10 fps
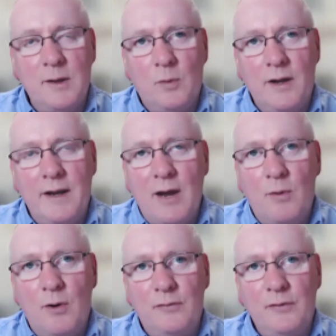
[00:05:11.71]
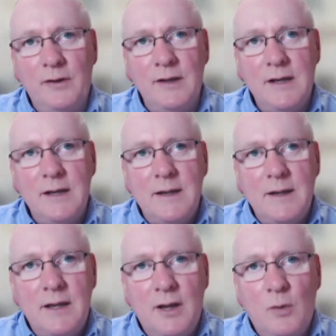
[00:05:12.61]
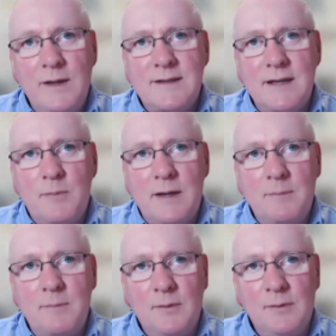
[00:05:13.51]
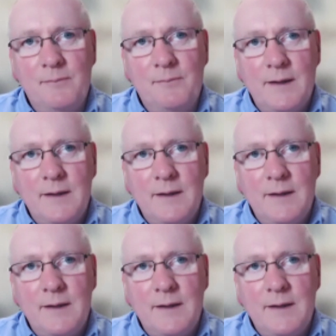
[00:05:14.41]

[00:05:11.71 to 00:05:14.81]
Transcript: One how often you know we see people